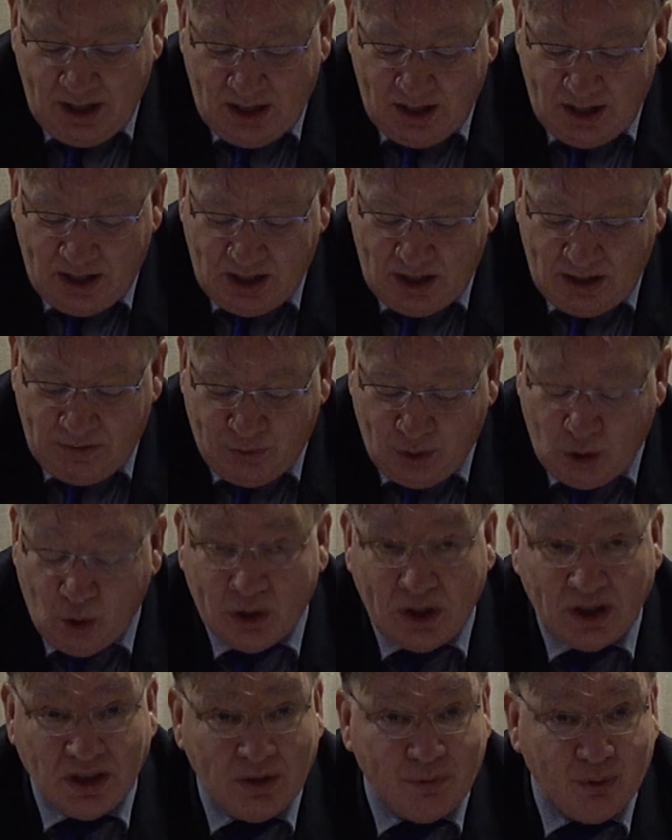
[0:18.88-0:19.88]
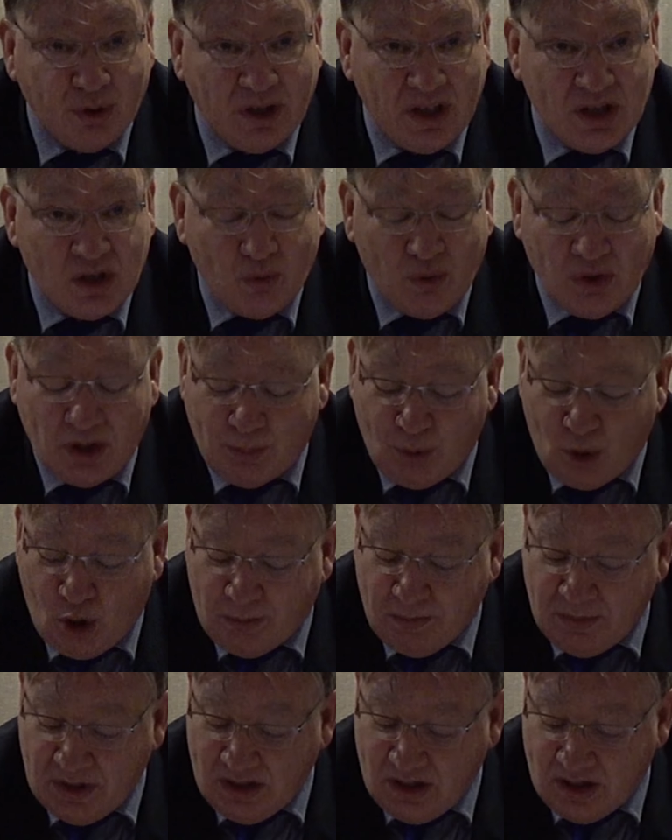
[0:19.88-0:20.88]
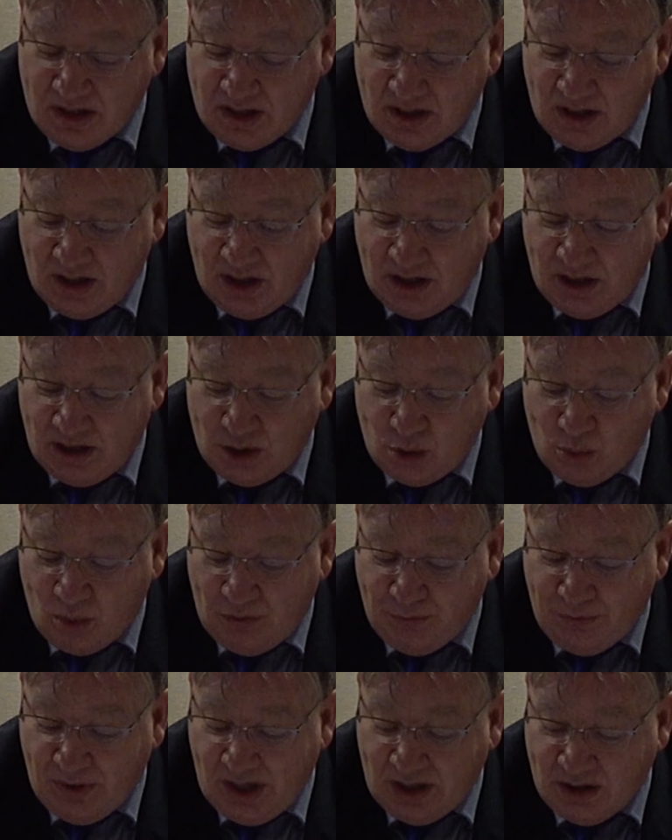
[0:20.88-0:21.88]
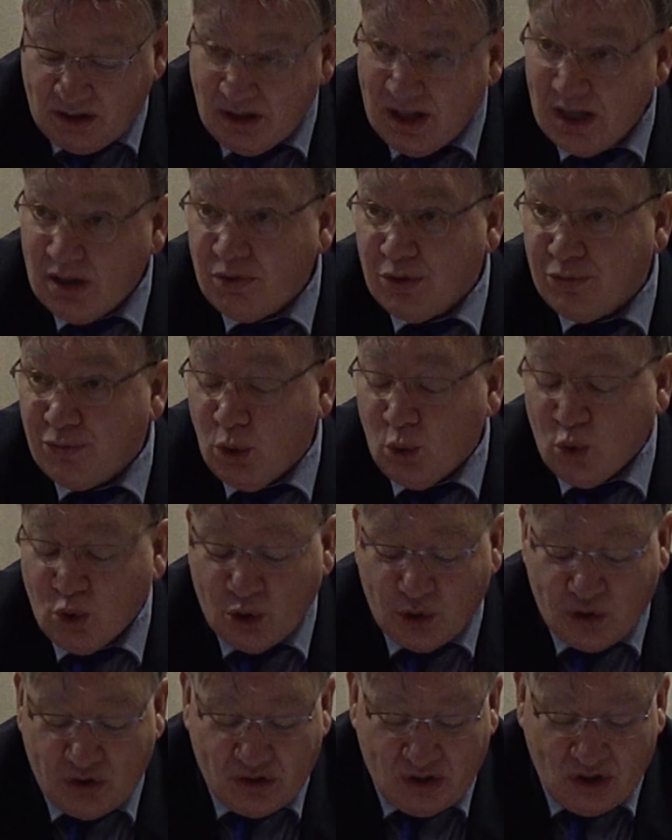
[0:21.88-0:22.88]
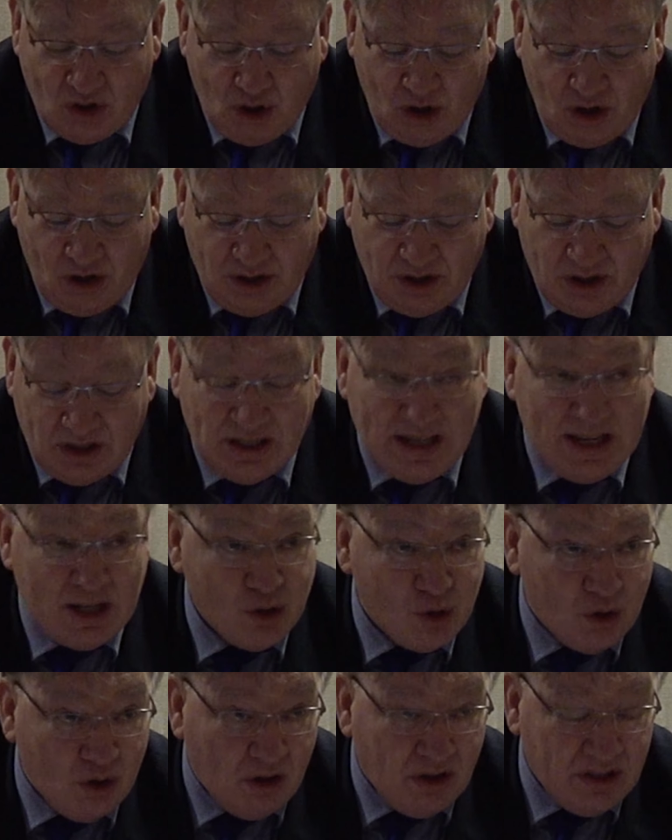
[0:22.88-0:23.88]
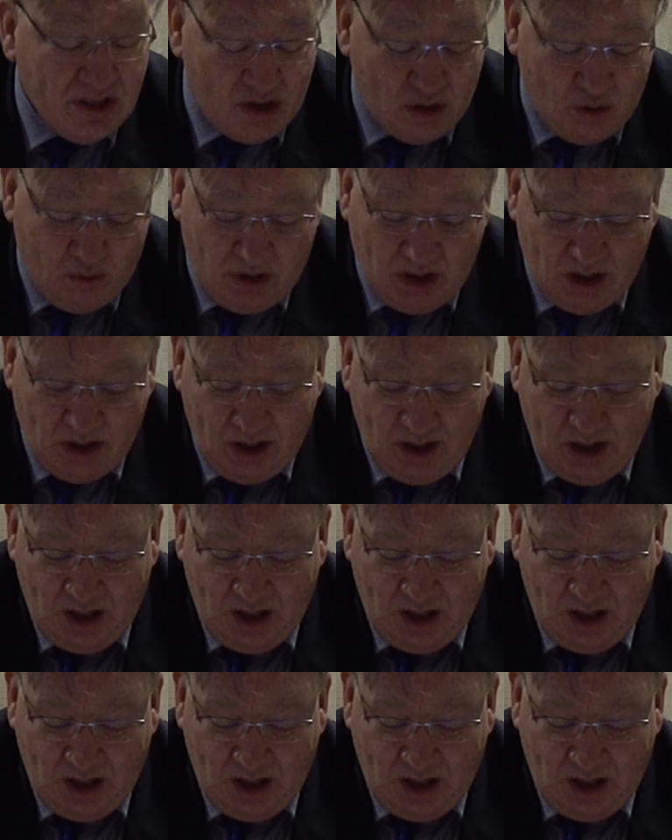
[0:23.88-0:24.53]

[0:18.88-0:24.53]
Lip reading: If you look at different history departments, you will find a heavy focus on national history.